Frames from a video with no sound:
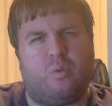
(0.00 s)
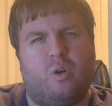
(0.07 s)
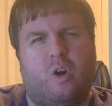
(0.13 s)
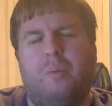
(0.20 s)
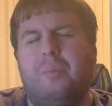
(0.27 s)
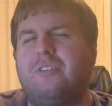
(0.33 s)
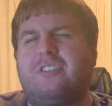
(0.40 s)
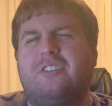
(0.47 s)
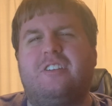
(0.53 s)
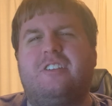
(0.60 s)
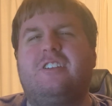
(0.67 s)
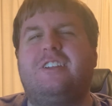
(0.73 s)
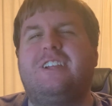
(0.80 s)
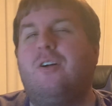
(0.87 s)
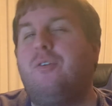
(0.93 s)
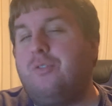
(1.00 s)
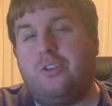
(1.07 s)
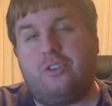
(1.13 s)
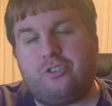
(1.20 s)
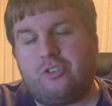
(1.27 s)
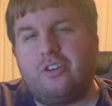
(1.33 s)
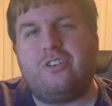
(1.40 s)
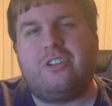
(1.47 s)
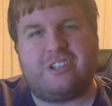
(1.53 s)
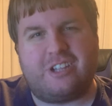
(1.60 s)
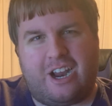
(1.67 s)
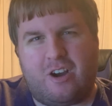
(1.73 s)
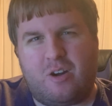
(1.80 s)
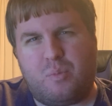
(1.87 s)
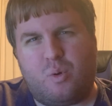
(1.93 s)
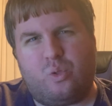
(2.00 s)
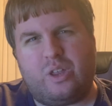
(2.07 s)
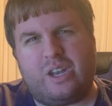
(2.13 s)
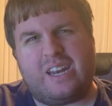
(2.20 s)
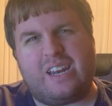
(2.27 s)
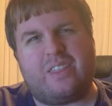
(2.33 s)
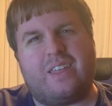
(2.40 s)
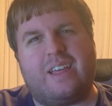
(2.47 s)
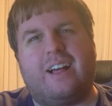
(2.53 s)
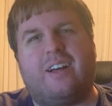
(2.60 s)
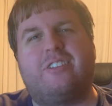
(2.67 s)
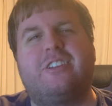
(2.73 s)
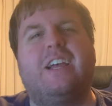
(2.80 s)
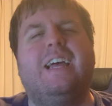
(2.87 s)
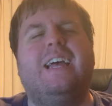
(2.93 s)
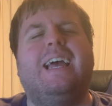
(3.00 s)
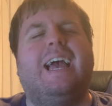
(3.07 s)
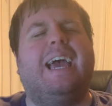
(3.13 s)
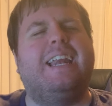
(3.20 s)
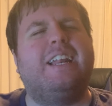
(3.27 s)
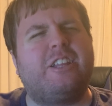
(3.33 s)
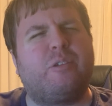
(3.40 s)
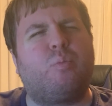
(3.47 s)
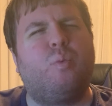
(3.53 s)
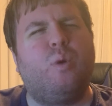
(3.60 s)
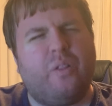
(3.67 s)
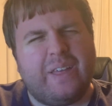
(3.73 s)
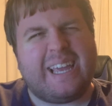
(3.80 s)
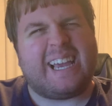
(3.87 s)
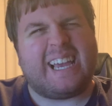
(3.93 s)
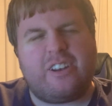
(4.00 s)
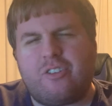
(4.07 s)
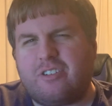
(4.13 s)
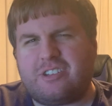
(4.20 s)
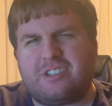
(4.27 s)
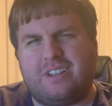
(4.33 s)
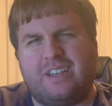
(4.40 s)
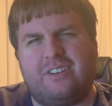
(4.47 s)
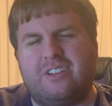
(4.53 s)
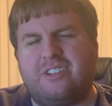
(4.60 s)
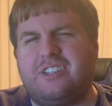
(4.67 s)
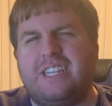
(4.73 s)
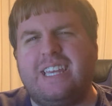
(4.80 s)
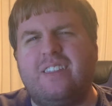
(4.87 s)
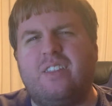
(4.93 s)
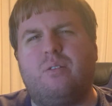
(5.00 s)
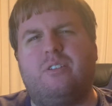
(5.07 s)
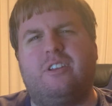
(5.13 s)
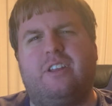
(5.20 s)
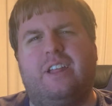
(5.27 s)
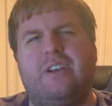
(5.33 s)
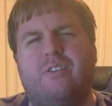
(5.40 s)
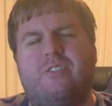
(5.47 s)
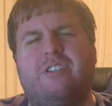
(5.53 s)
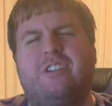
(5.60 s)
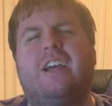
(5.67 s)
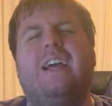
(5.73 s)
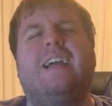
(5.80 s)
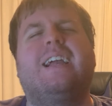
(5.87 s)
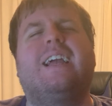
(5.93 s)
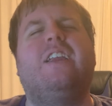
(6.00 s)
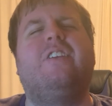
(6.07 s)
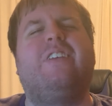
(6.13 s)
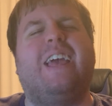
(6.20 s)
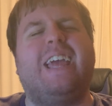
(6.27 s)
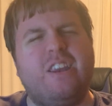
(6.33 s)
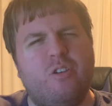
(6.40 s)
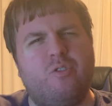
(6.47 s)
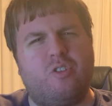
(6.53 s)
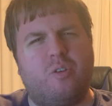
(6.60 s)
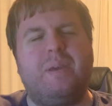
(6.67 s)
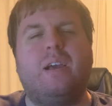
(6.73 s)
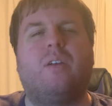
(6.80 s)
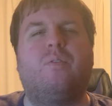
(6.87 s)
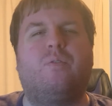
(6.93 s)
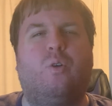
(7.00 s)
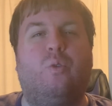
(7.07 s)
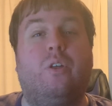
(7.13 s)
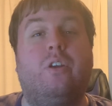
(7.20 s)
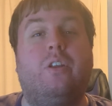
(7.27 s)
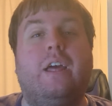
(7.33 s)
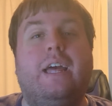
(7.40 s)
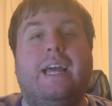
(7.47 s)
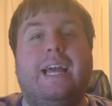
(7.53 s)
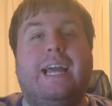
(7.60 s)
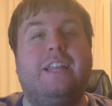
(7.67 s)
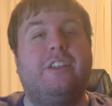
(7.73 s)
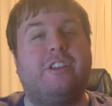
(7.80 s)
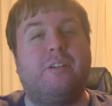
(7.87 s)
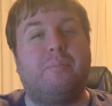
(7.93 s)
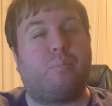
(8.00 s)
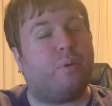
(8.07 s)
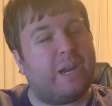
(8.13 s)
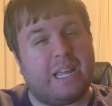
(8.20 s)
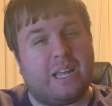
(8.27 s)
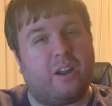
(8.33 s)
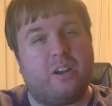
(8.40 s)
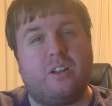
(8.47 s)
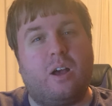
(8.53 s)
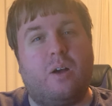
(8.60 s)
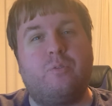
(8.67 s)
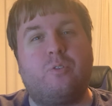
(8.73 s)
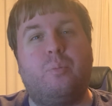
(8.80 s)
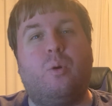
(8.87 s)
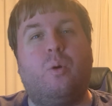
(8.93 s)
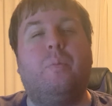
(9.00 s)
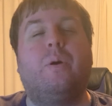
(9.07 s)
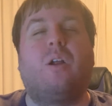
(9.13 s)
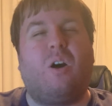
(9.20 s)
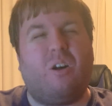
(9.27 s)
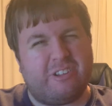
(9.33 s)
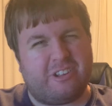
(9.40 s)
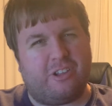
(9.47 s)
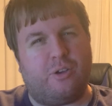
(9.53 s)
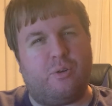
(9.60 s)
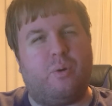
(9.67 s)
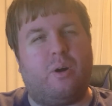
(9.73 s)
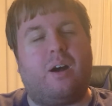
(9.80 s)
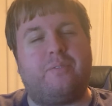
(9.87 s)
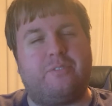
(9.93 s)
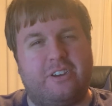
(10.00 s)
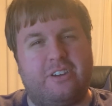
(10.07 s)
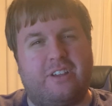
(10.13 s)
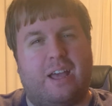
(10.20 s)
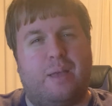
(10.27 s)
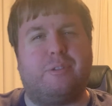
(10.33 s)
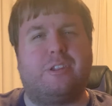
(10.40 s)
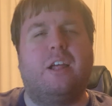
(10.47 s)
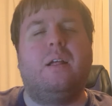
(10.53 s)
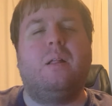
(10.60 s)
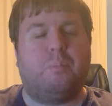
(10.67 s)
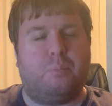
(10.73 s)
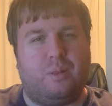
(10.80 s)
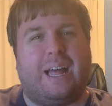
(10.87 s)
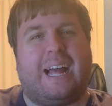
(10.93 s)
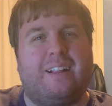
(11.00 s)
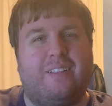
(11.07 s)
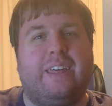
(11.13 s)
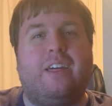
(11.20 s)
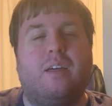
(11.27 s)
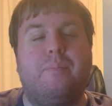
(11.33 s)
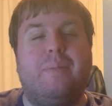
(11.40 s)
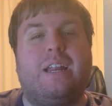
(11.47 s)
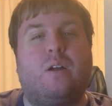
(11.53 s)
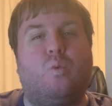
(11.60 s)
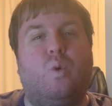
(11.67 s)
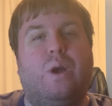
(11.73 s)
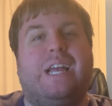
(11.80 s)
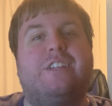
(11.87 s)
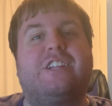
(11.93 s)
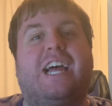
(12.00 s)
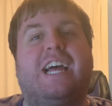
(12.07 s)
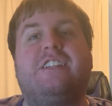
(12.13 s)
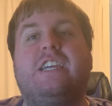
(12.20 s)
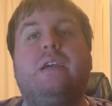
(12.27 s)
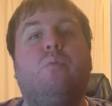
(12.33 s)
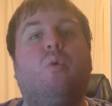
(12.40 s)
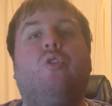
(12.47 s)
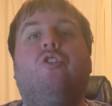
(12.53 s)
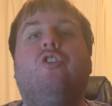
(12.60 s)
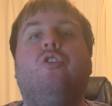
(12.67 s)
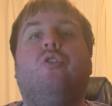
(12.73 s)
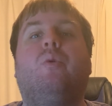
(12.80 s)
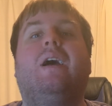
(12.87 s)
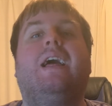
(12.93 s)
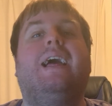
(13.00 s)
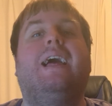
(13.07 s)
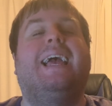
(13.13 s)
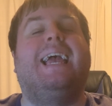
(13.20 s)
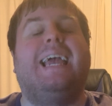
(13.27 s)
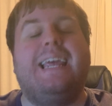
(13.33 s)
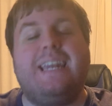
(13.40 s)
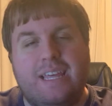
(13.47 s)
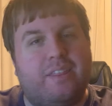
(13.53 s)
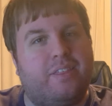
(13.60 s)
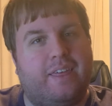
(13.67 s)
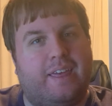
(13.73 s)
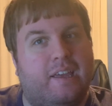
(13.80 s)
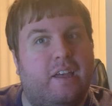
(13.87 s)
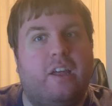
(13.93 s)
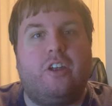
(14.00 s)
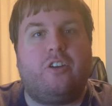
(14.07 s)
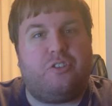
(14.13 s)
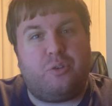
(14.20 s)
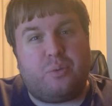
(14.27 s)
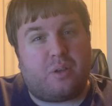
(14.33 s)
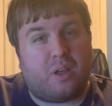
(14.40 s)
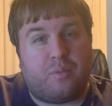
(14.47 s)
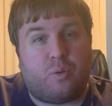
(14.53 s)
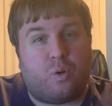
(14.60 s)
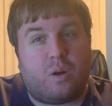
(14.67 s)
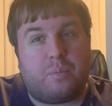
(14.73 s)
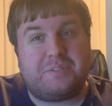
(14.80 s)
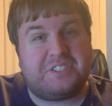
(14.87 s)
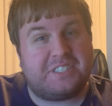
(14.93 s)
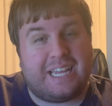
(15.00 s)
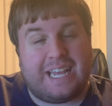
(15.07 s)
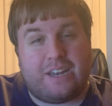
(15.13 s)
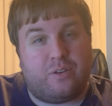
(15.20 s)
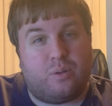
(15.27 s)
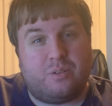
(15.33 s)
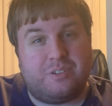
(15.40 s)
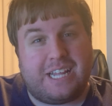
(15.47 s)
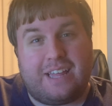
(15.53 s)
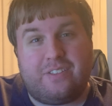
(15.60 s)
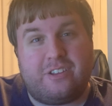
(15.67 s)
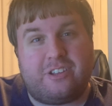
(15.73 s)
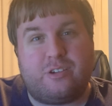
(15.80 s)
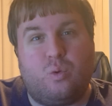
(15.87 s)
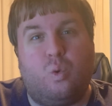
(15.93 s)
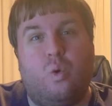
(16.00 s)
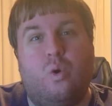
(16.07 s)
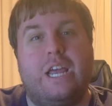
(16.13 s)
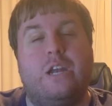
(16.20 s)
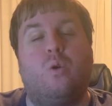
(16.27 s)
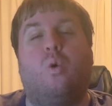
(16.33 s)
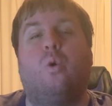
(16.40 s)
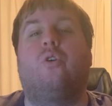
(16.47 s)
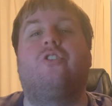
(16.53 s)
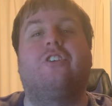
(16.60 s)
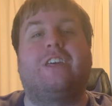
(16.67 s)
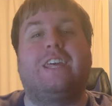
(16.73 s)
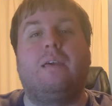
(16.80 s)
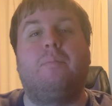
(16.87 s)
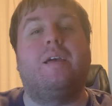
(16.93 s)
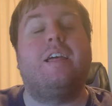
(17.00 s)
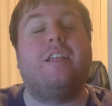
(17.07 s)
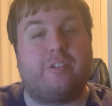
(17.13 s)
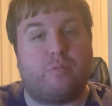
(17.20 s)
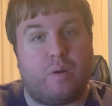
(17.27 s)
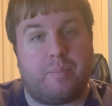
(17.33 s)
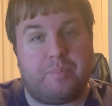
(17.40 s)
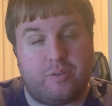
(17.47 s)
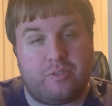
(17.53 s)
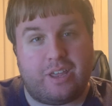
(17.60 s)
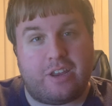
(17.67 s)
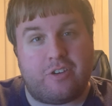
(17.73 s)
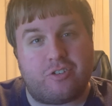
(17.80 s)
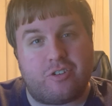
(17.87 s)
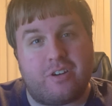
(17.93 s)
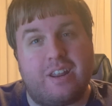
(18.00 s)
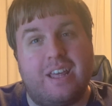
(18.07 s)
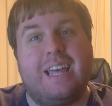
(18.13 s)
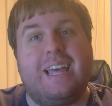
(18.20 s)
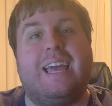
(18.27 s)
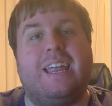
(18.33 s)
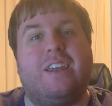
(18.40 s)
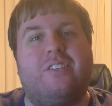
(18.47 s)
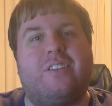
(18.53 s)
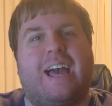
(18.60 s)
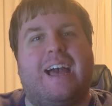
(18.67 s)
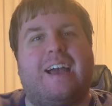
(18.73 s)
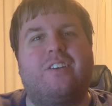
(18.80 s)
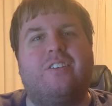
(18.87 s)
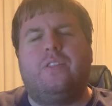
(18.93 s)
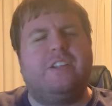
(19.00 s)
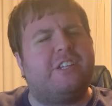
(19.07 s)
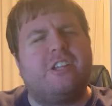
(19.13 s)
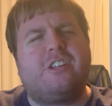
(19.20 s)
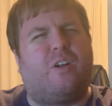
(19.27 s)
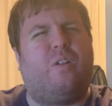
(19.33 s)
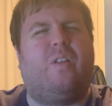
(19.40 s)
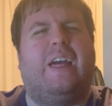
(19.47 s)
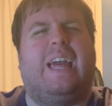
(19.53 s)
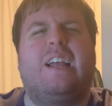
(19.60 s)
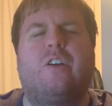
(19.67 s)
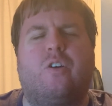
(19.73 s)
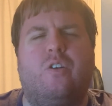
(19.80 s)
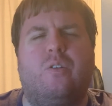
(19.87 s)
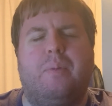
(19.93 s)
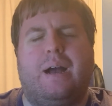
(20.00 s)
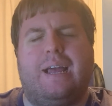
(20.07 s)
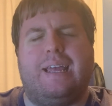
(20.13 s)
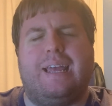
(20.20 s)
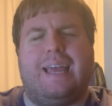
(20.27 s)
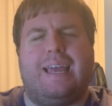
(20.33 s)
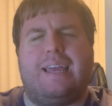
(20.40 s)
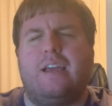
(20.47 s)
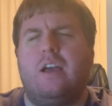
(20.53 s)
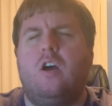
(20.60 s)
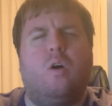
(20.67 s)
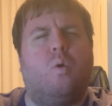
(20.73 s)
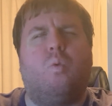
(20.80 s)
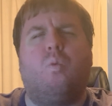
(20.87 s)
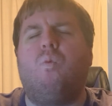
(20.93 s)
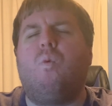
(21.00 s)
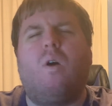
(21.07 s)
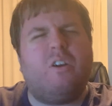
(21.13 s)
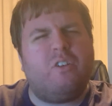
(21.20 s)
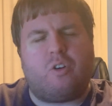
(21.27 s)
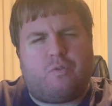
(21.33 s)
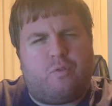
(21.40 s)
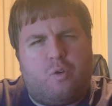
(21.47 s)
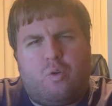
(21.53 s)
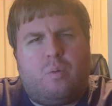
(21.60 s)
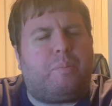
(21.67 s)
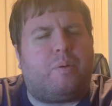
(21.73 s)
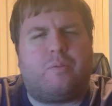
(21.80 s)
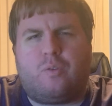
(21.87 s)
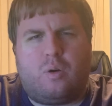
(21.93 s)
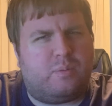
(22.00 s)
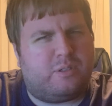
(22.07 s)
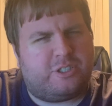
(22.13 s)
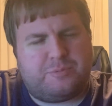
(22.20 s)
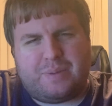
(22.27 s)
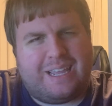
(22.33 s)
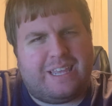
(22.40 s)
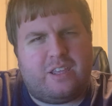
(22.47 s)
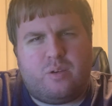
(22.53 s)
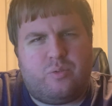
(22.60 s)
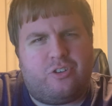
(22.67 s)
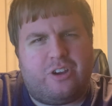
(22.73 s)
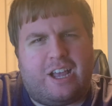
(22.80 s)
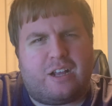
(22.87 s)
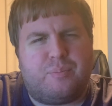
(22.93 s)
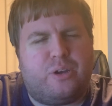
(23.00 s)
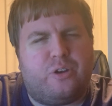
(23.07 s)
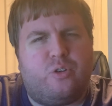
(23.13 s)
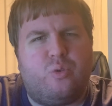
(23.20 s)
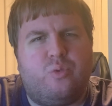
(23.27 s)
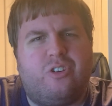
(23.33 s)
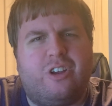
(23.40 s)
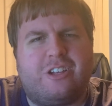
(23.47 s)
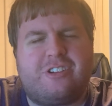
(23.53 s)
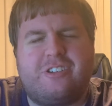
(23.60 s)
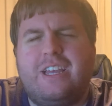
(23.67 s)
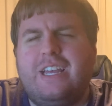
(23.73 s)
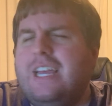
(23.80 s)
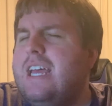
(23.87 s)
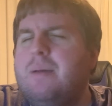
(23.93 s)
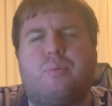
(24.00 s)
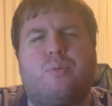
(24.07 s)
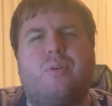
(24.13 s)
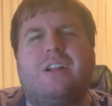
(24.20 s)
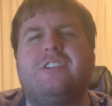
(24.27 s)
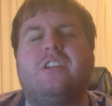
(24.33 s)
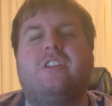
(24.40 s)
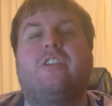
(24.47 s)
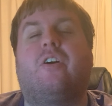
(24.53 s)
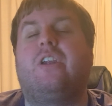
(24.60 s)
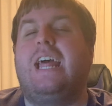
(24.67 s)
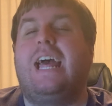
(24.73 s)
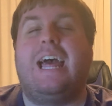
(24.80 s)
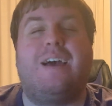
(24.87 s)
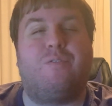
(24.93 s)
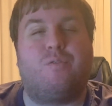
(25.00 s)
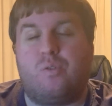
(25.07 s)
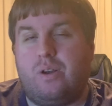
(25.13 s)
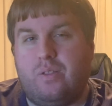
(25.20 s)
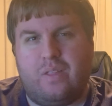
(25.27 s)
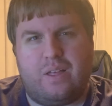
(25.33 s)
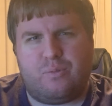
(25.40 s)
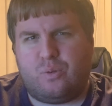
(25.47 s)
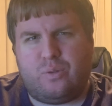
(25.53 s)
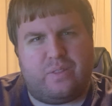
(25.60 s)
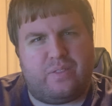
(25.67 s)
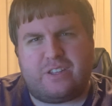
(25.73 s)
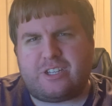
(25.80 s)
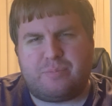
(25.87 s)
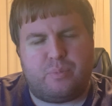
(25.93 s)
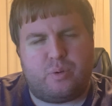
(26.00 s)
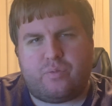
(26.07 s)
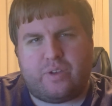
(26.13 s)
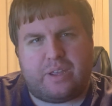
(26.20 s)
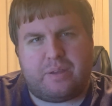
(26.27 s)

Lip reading: almost a selfish desire more than anything else. And it's really interesting to see those layers continue to be unfolded in some pretty uncomfortable but also oftentimes blackly comedic ways, as he will do anything to cover up scandals at the school in order to keep his reputation intact. This is all anchored by a wonderful performance by Hugh Jackman, who just impresses on every level in this movie.